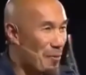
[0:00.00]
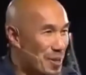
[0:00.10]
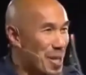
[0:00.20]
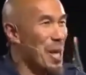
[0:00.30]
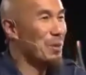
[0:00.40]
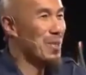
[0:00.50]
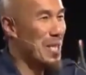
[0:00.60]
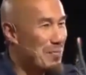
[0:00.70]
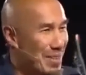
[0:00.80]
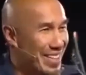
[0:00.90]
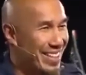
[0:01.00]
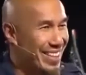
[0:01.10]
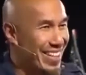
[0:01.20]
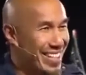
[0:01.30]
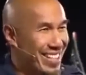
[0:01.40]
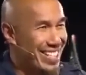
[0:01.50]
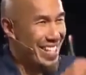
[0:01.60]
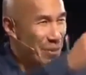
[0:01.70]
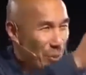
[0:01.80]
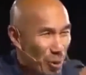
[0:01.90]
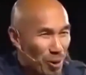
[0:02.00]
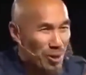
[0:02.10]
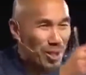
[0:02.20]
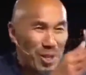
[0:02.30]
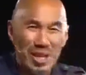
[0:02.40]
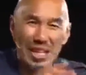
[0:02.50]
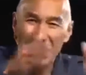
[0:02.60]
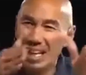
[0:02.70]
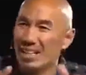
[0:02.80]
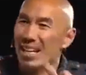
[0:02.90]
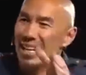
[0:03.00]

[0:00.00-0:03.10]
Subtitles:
would tell Timothy things and say, the world's going to get